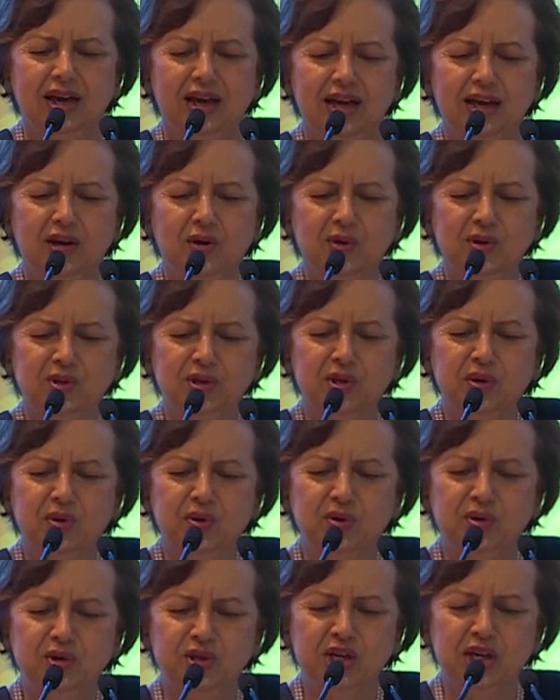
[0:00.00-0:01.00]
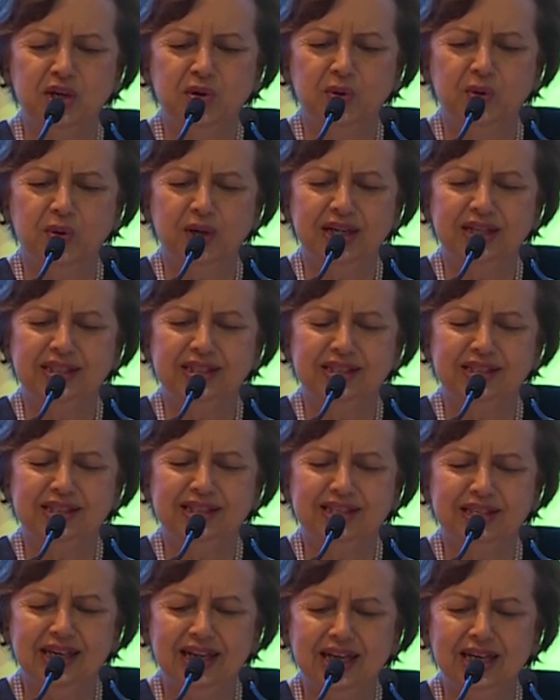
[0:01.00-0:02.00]
it also generates
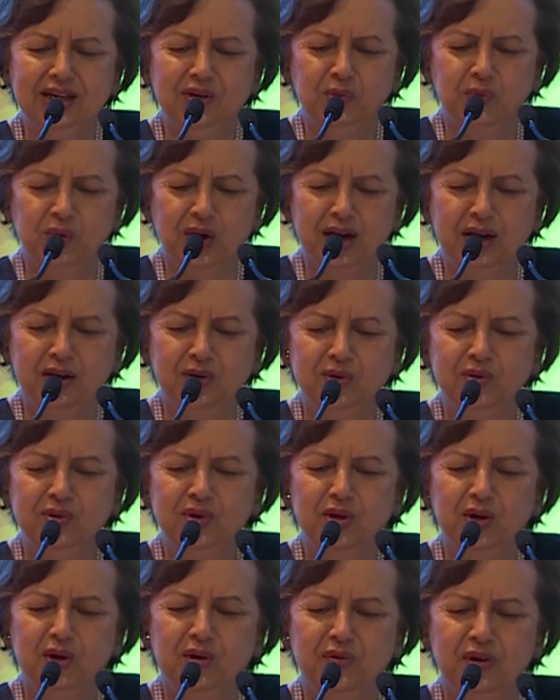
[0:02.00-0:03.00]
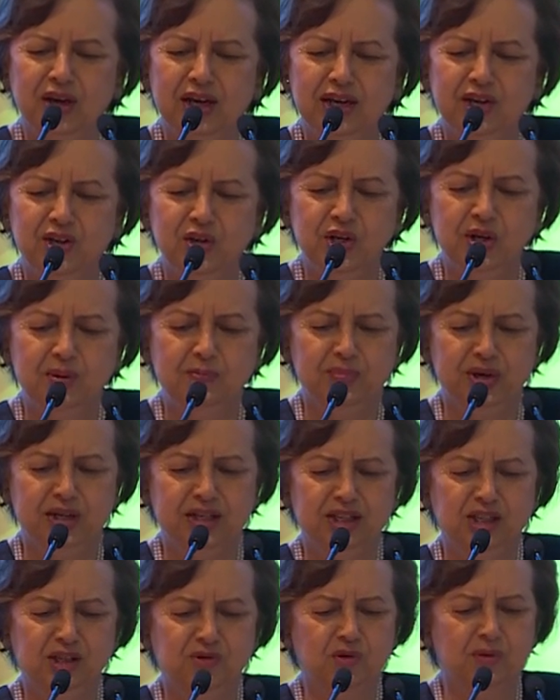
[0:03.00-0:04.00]
second round of energy
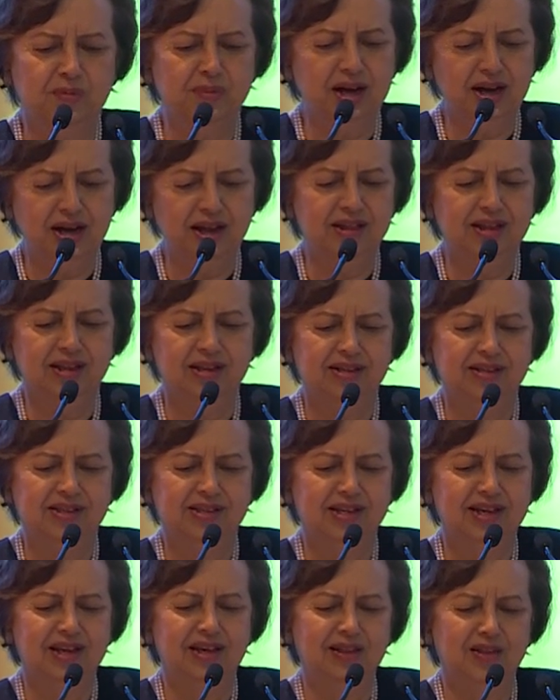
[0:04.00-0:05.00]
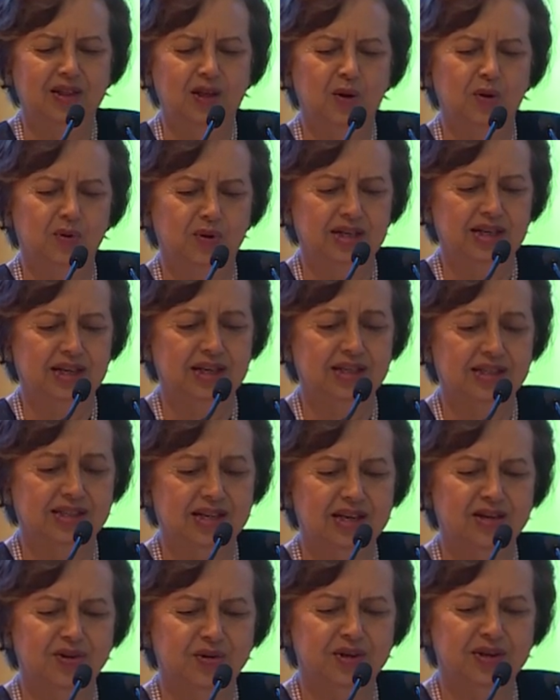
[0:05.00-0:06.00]
bursts from others in the
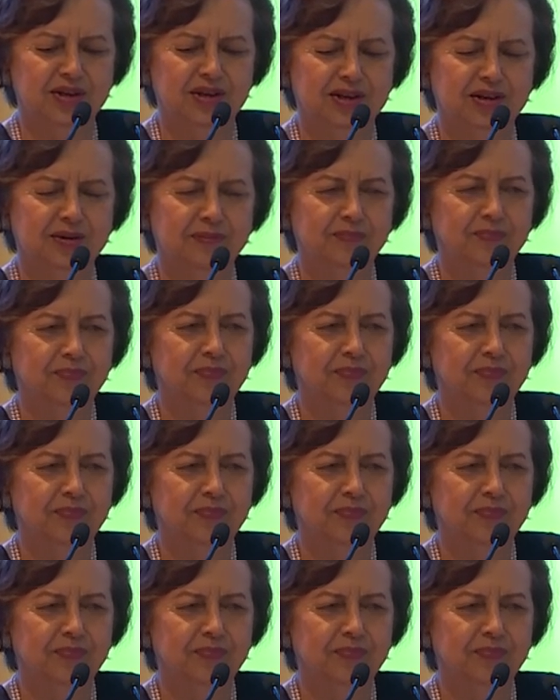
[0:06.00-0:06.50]
organization.